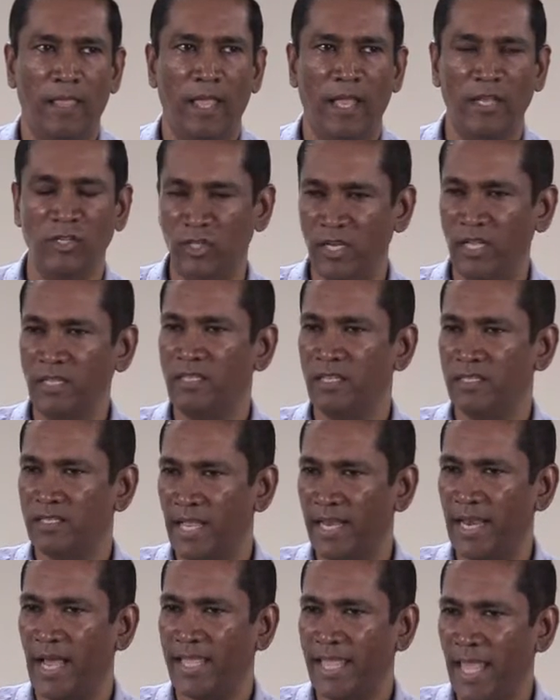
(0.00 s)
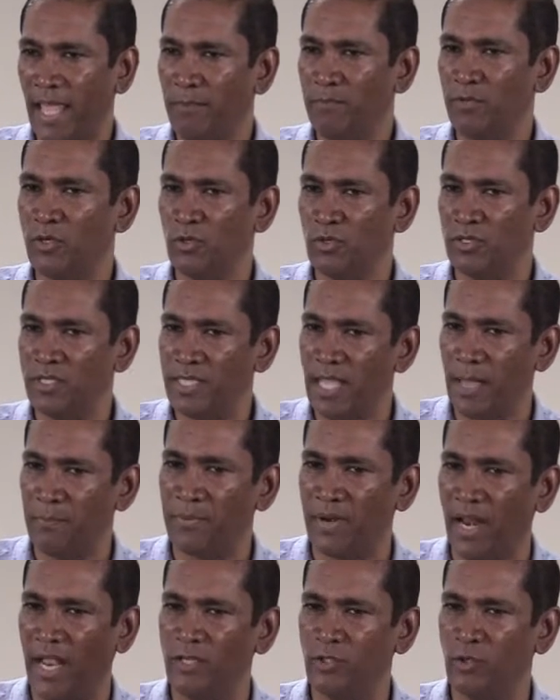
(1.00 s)
And Jesus said, I came to
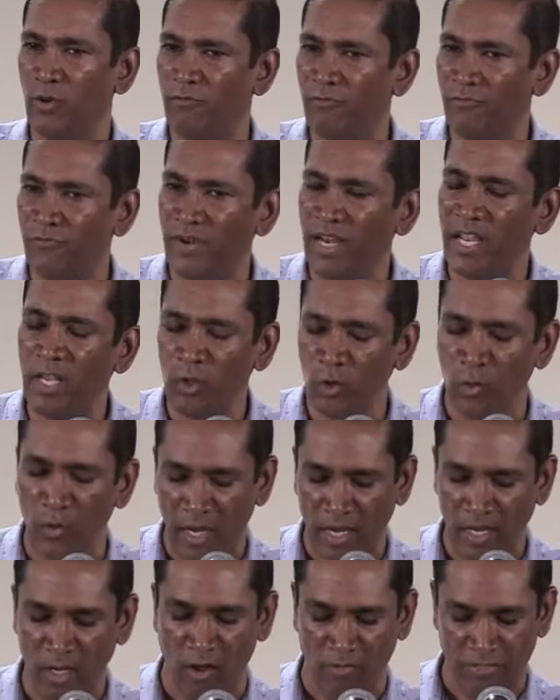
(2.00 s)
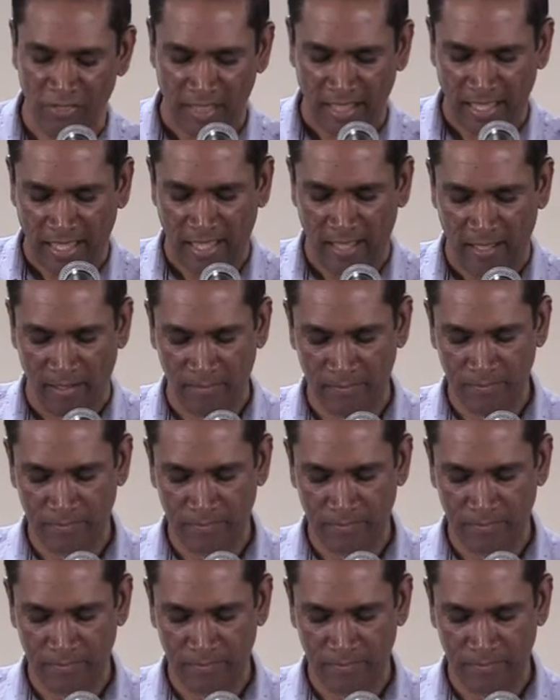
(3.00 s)
separate you and free you in your thinking.